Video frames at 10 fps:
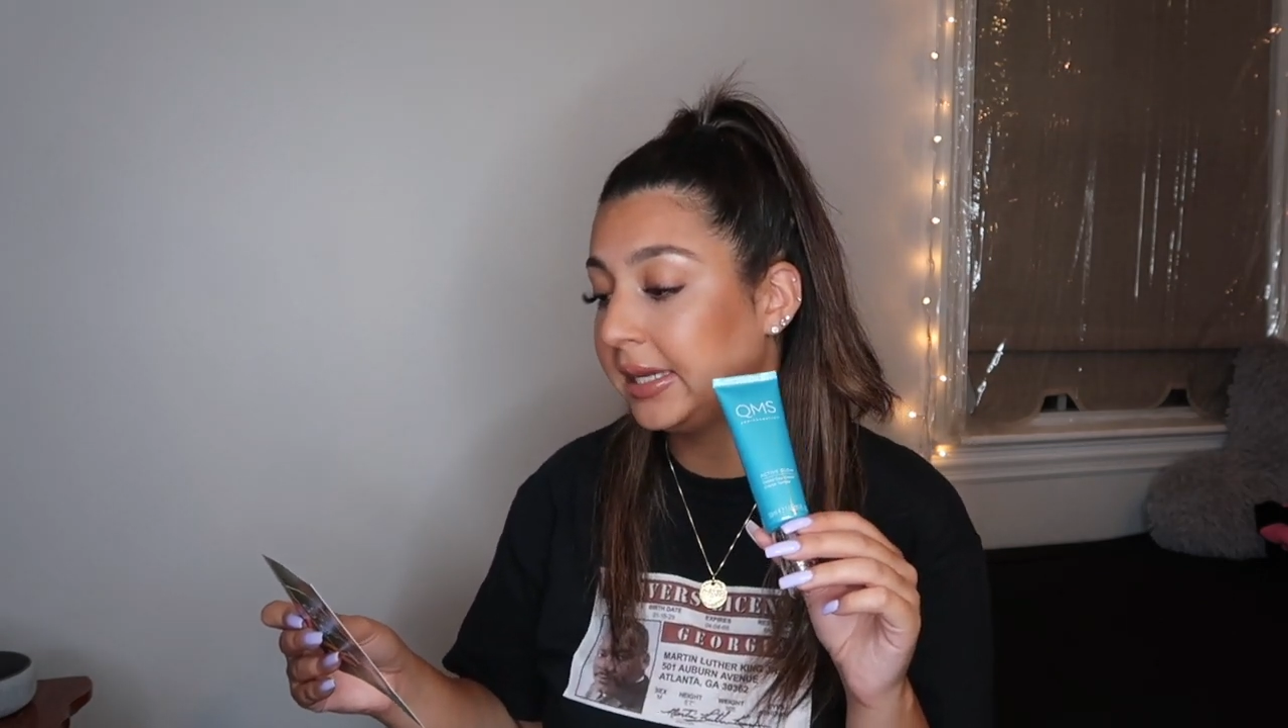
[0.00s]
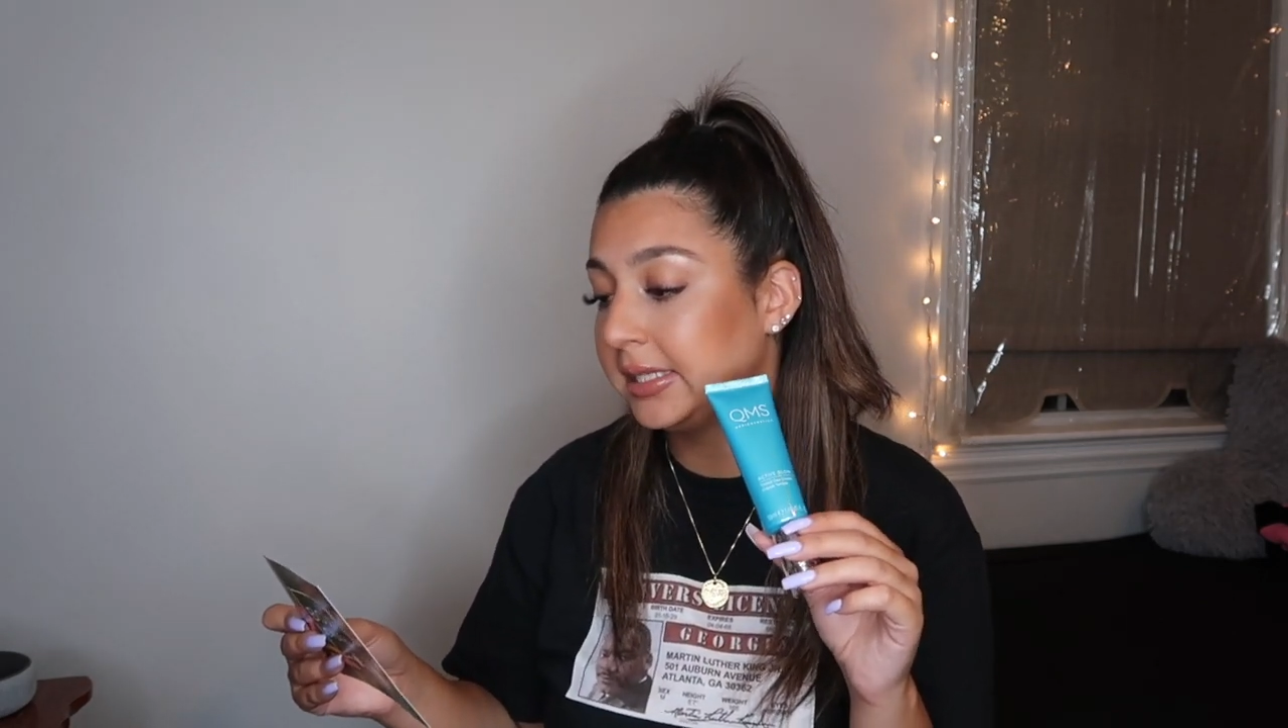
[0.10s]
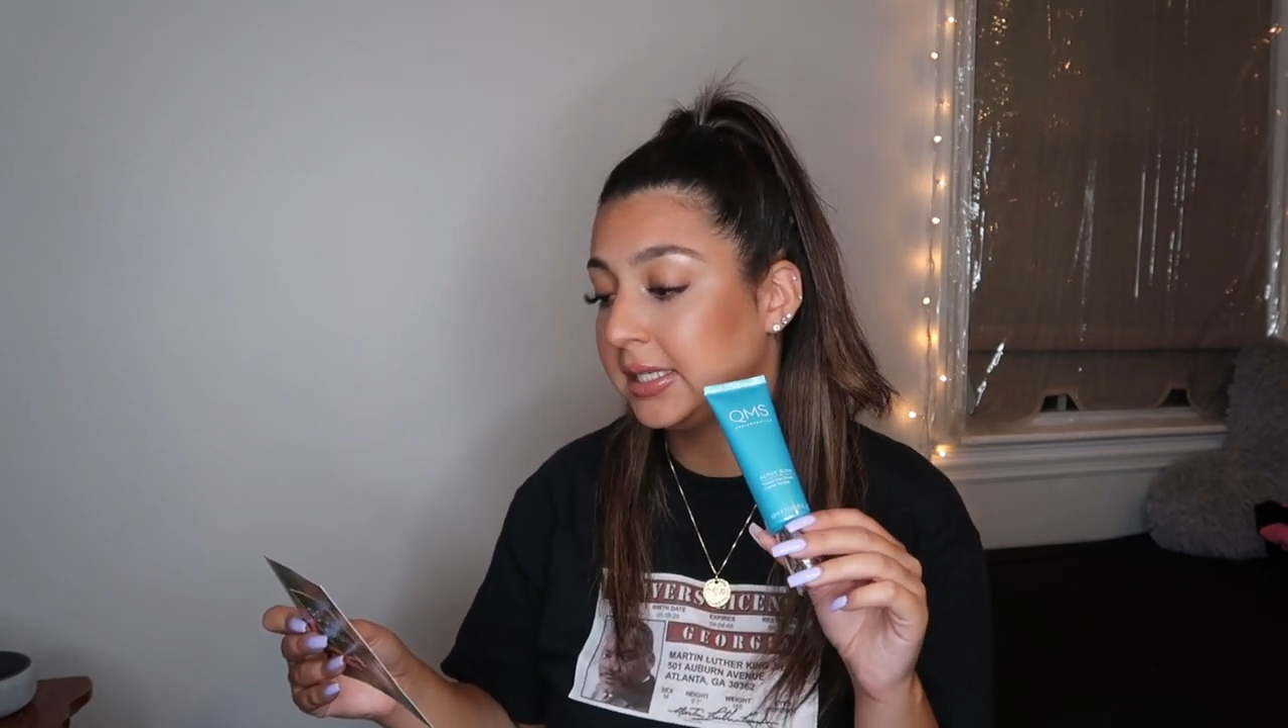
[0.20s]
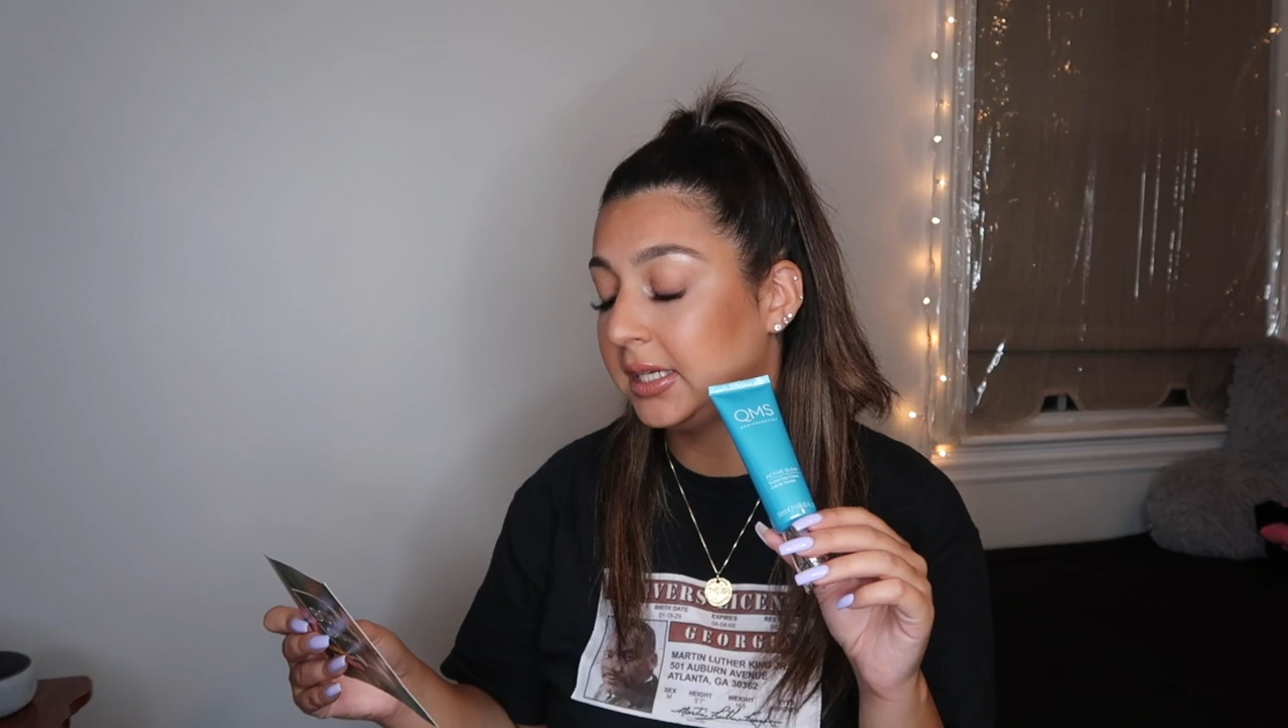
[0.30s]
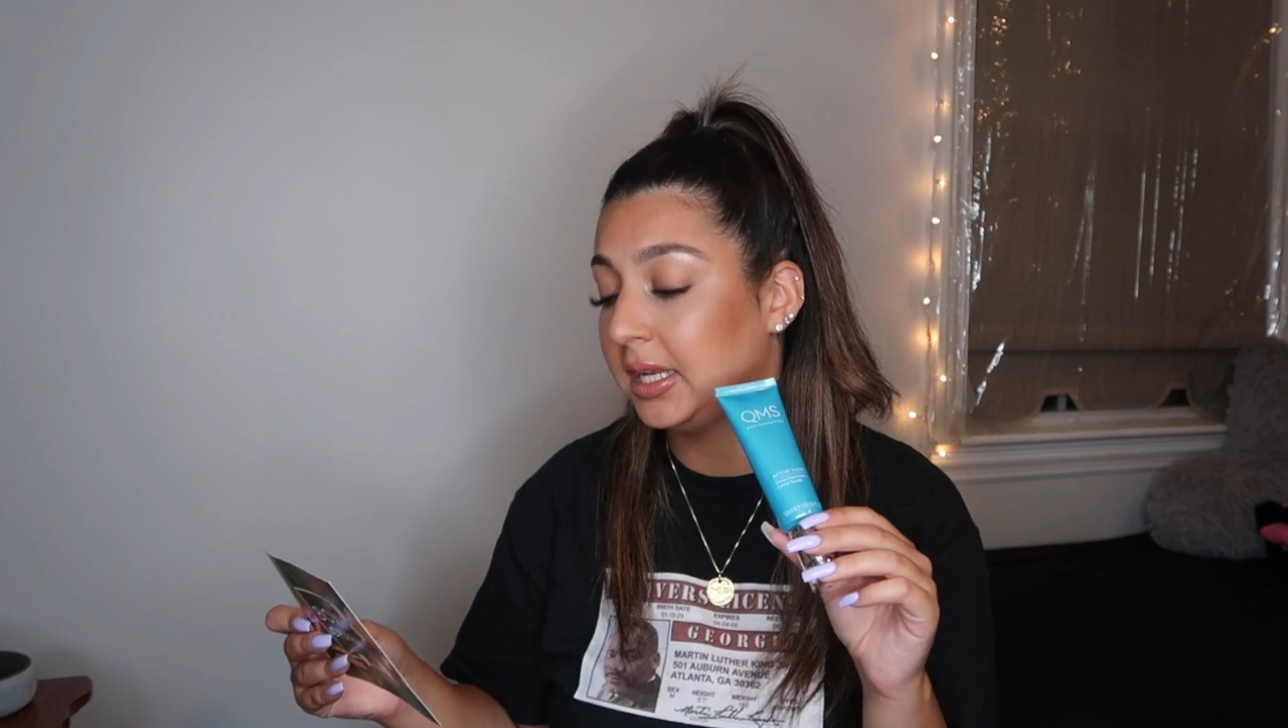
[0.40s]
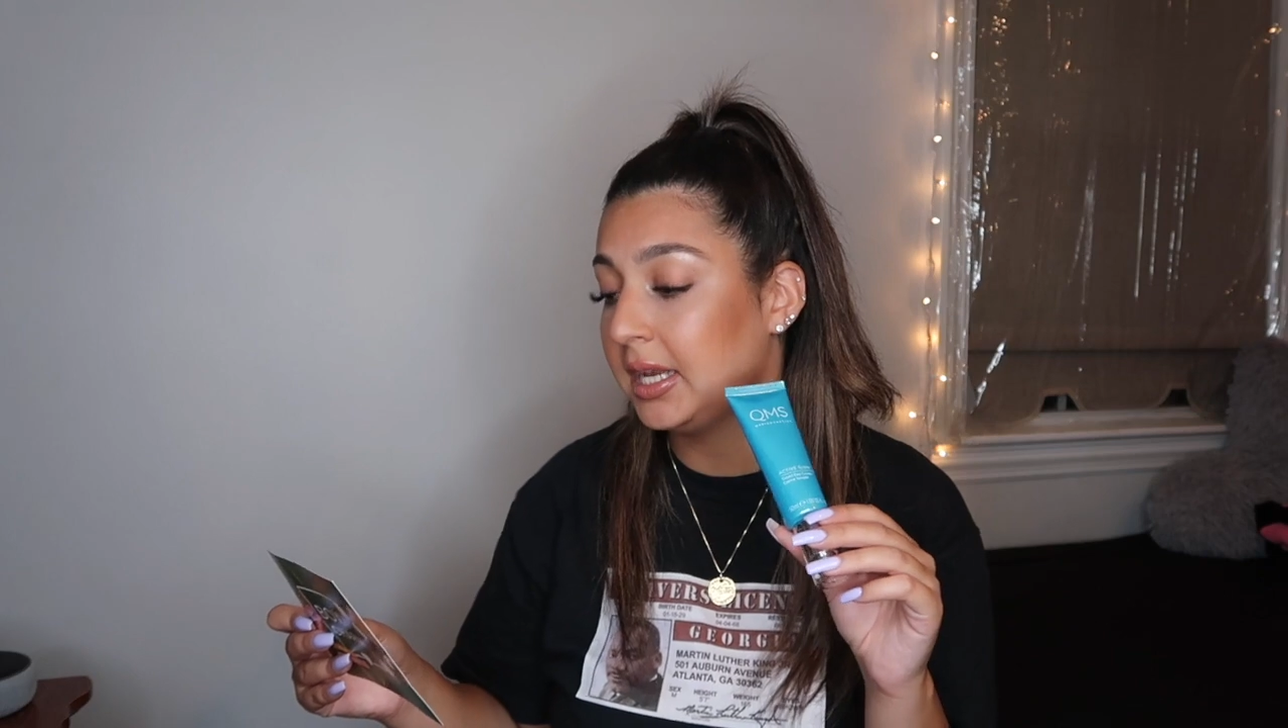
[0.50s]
light tint